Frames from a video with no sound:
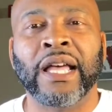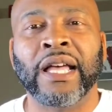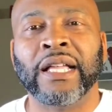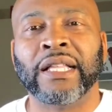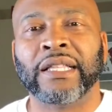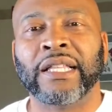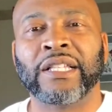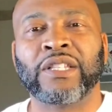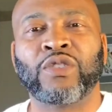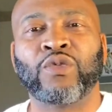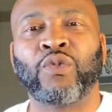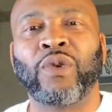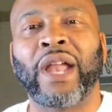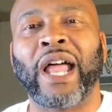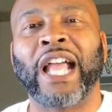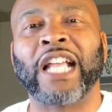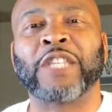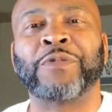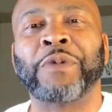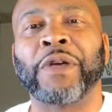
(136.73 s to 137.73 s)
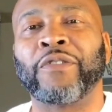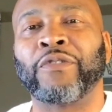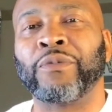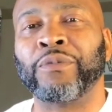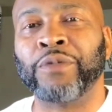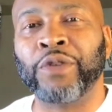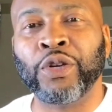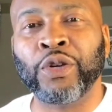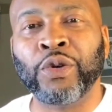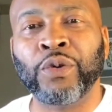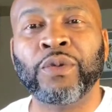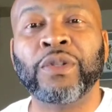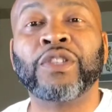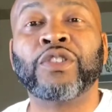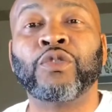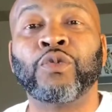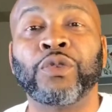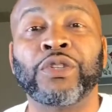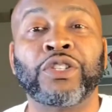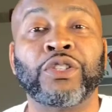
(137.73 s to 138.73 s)
This is what I expect from you. This is
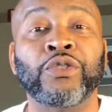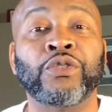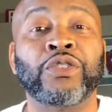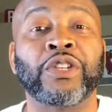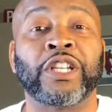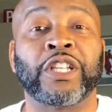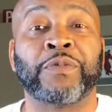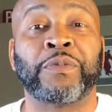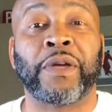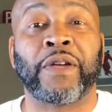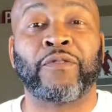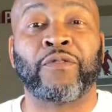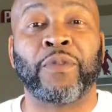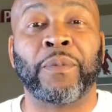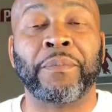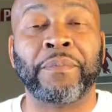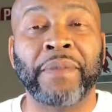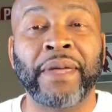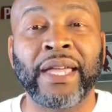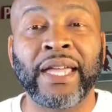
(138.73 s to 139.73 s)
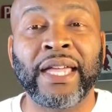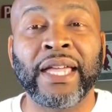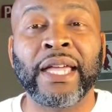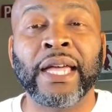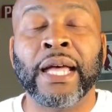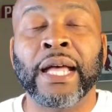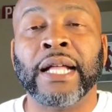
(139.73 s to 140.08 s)
what you should expect from me.